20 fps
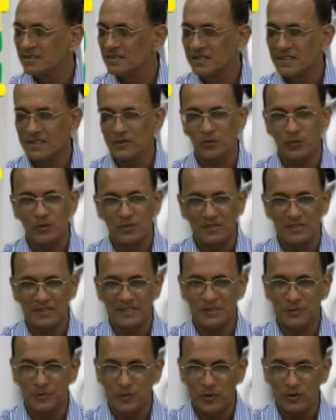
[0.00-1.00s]
He won't
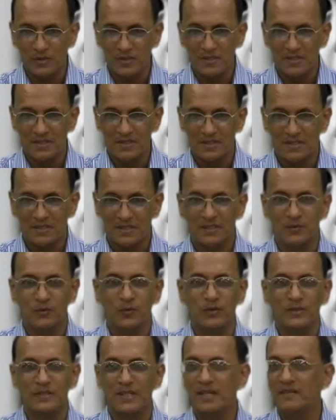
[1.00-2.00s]
respond, he
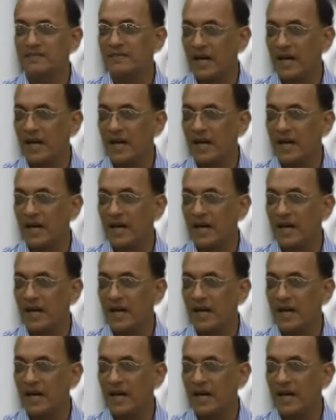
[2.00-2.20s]
won't have